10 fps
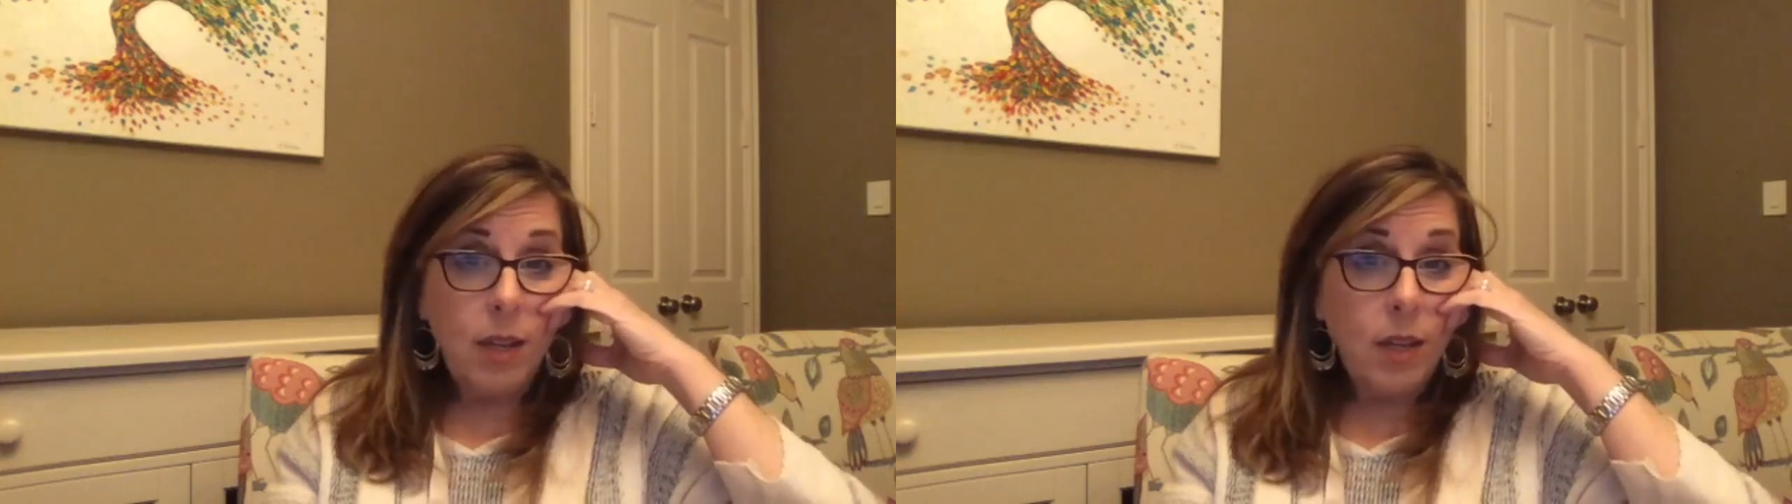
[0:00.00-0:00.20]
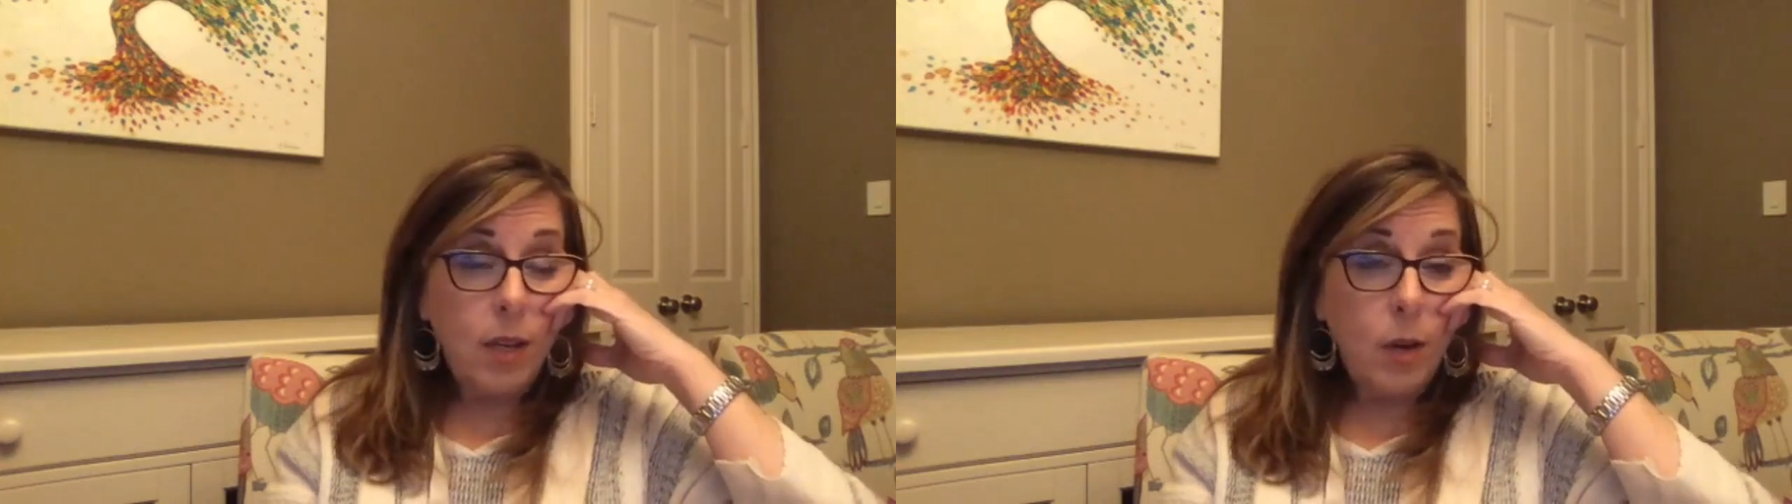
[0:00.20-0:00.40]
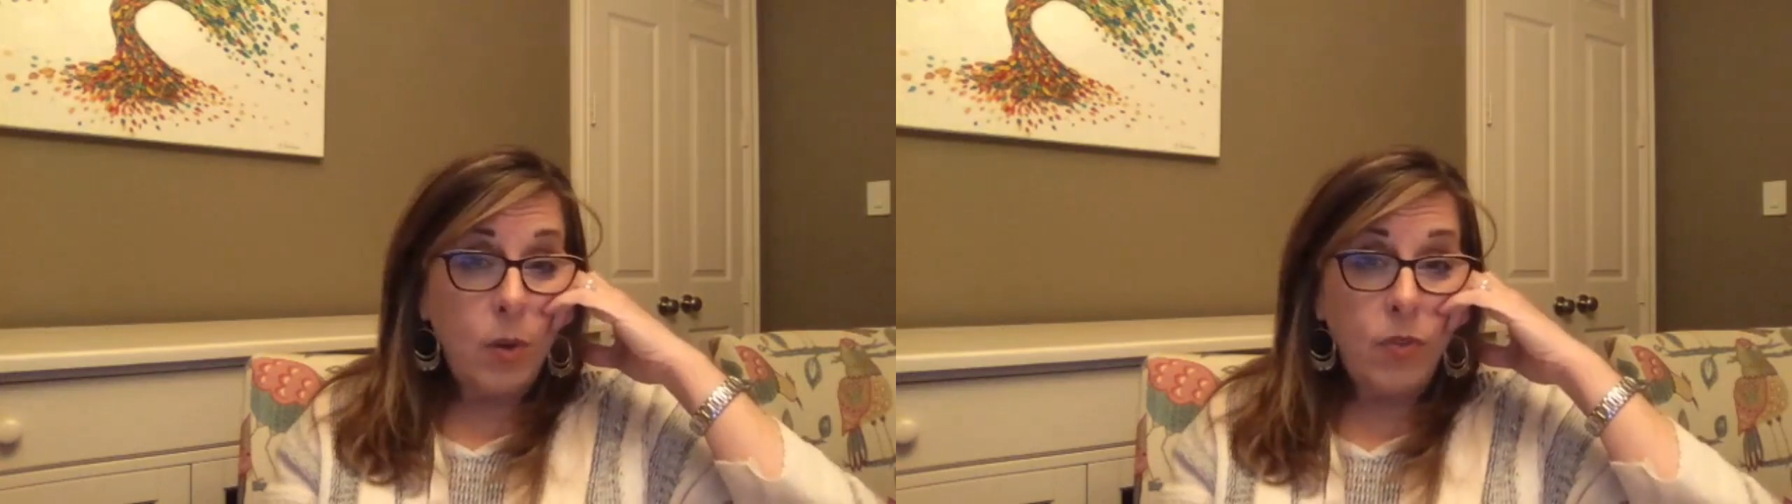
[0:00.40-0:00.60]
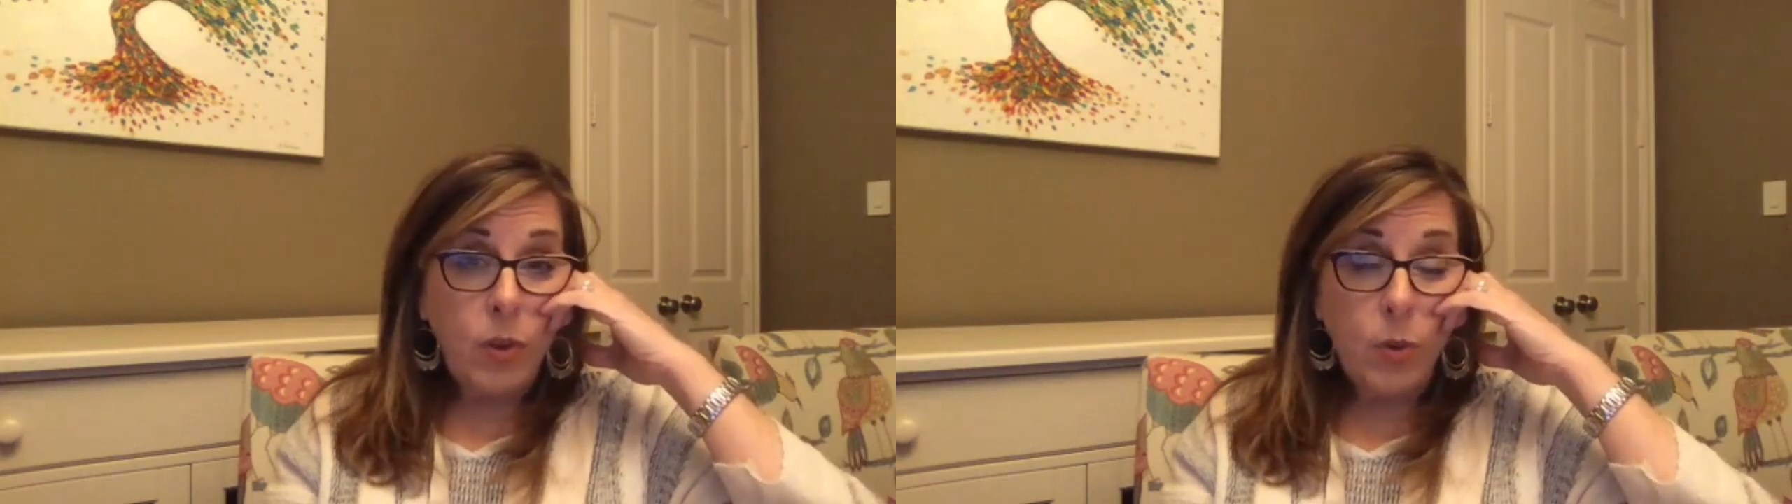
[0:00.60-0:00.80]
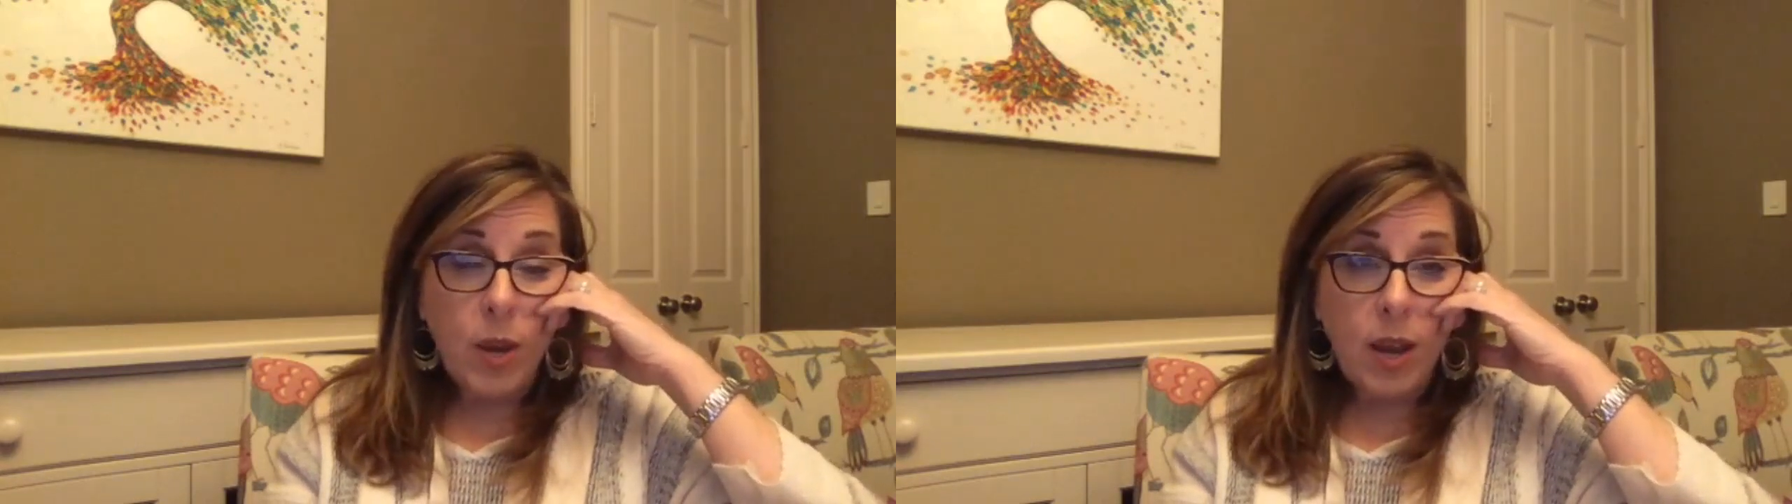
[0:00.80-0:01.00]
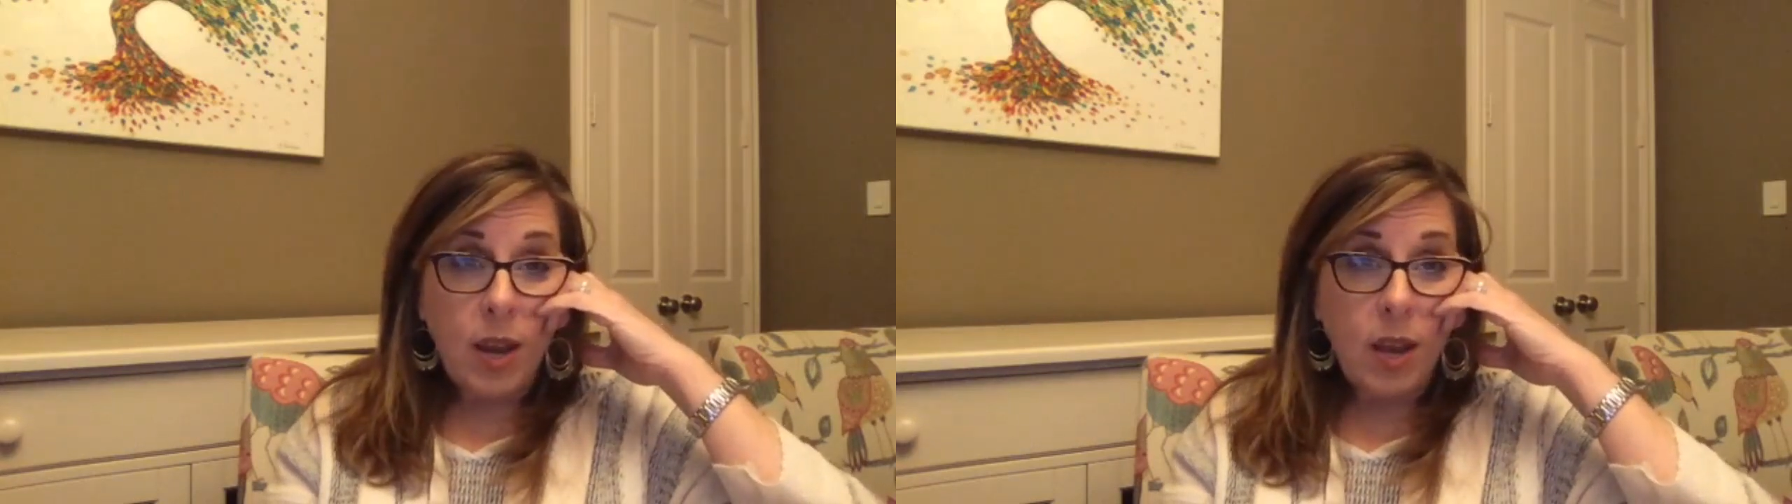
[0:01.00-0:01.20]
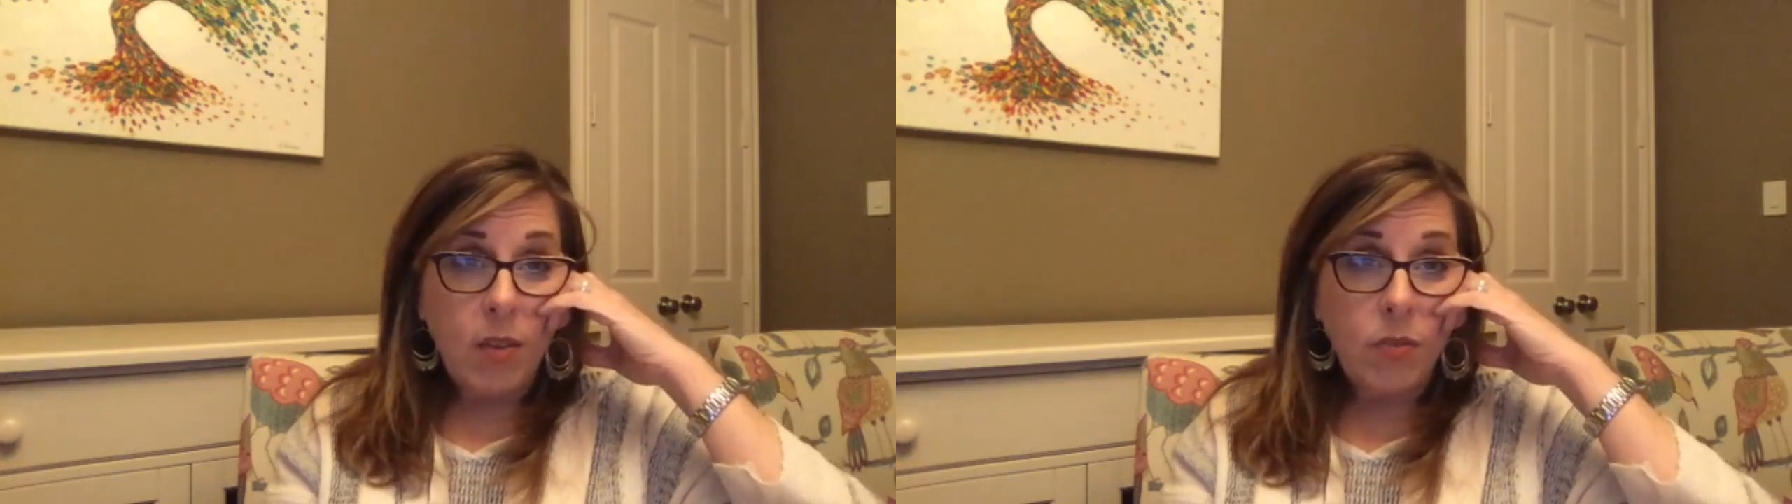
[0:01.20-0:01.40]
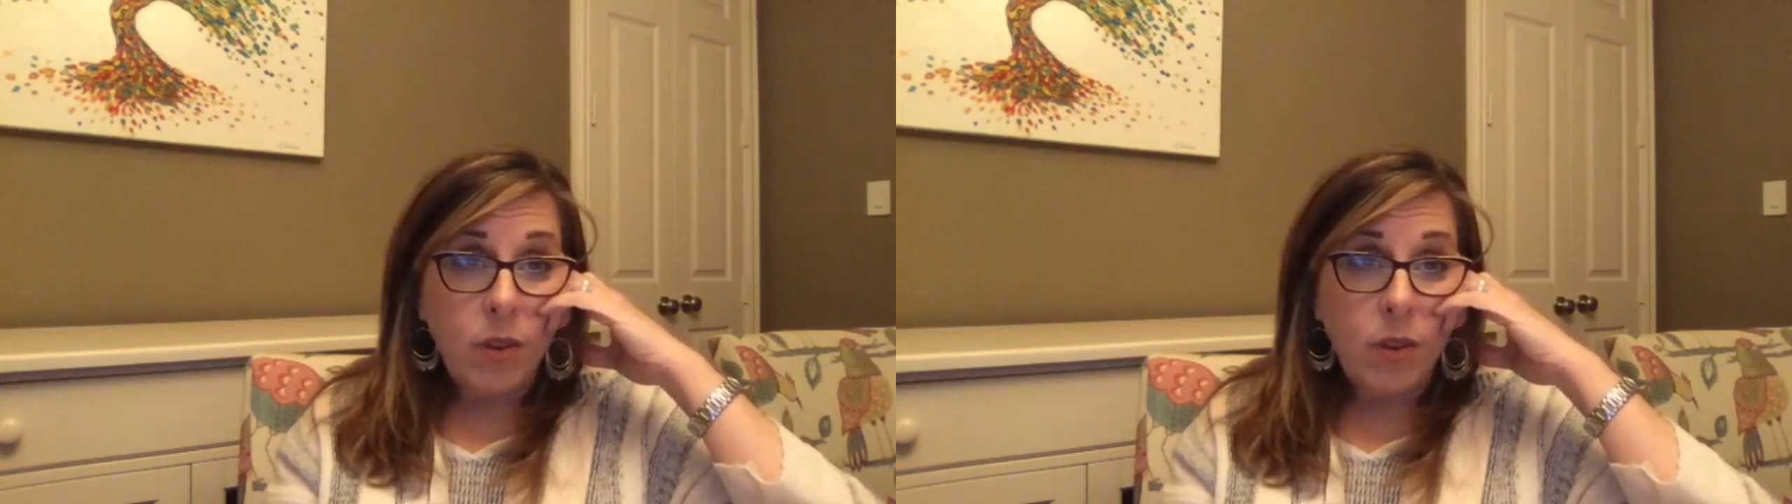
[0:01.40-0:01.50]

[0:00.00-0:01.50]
if you have